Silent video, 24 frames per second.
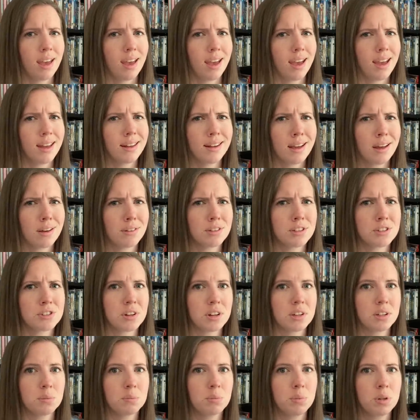and how they
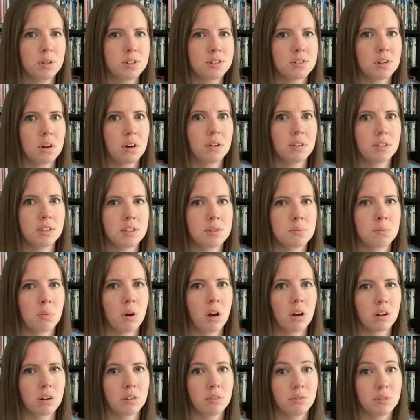tried to push all these
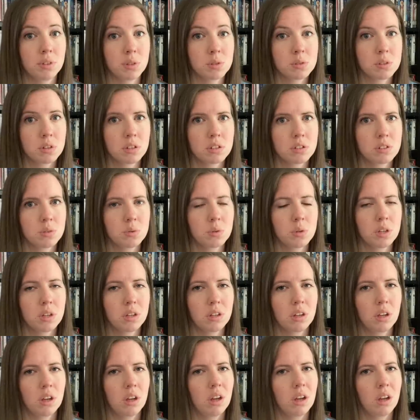modern views onto
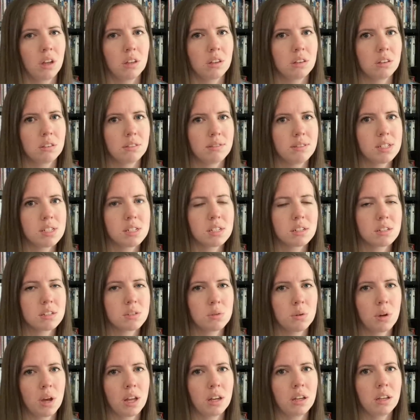it that didn't
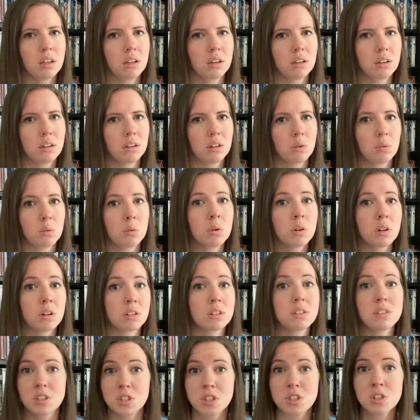do any good, were
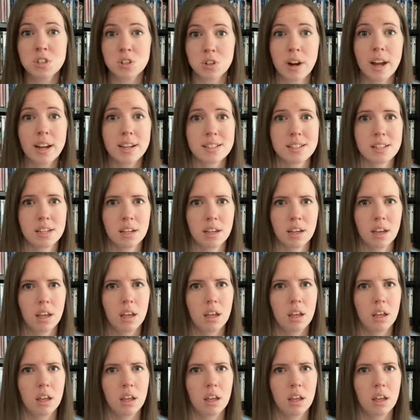distracting,